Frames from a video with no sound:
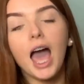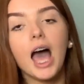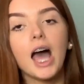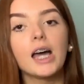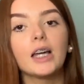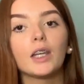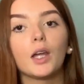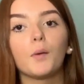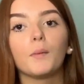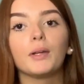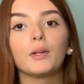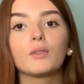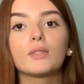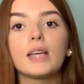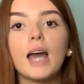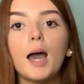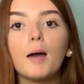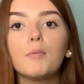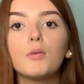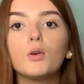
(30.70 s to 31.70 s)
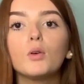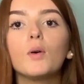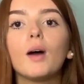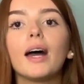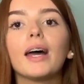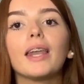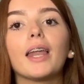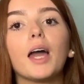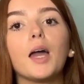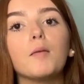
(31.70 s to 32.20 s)
and I went onto Apple
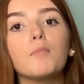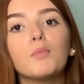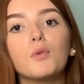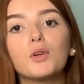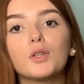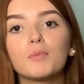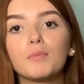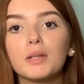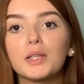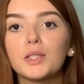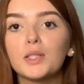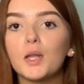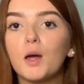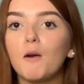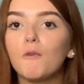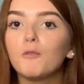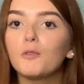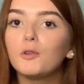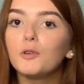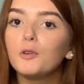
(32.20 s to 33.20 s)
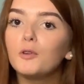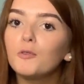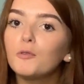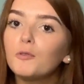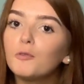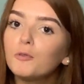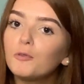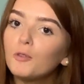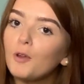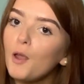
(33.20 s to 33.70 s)
and I bought myself a new
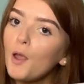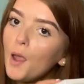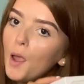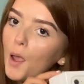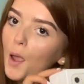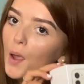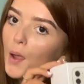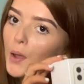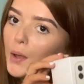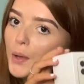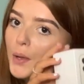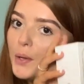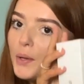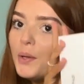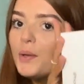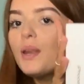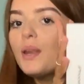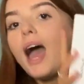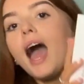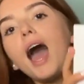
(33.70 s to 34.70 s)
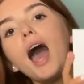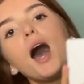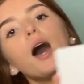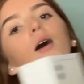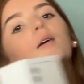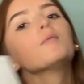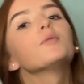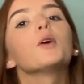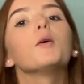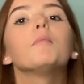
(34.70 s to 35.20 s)
phone.
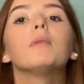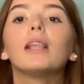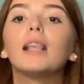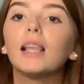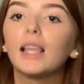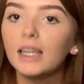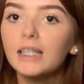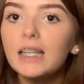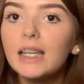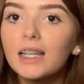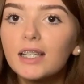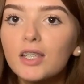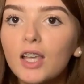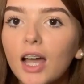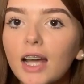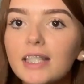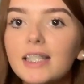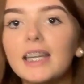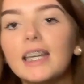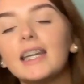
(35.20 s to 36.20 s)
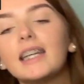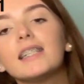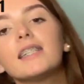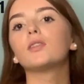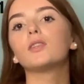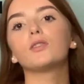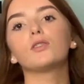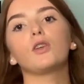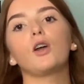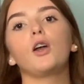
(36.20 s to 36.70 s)
I'm so bloody excited.
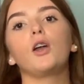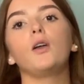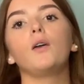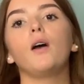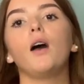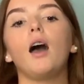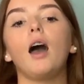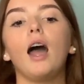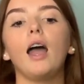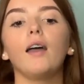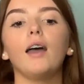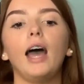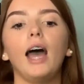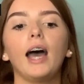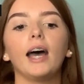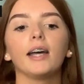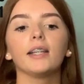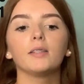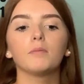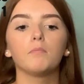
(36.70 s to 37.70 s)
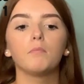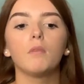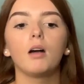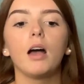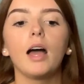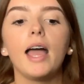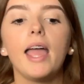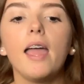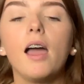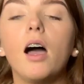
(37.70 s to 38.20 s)
So I had
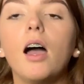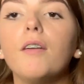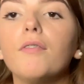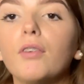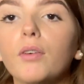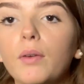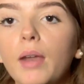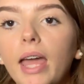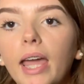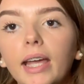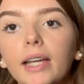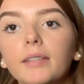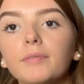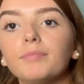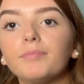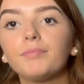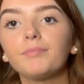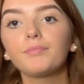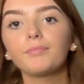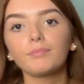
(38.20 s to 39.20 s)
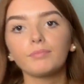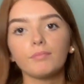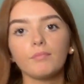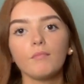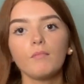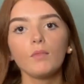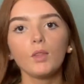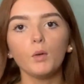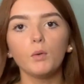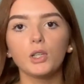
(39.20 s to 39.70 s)
my iPhone 8,
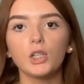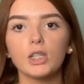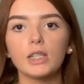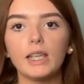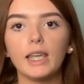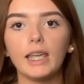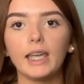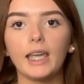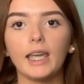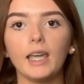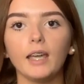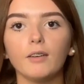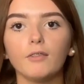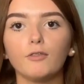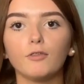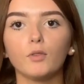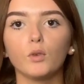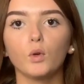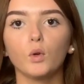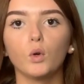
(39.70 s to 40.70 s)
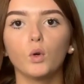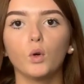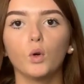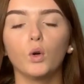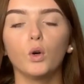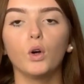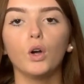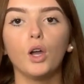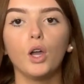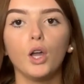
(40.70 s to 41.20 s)
which is here
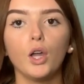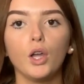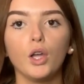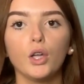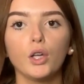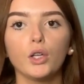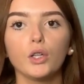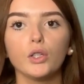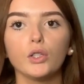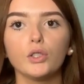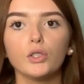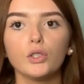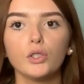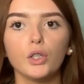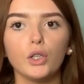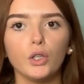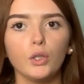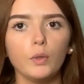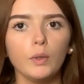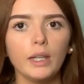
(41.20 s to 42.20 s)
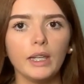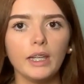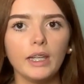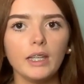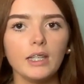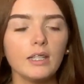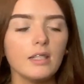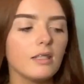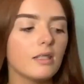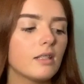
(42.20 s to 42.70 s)
for 2
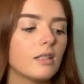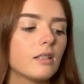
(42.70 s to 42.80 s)
years,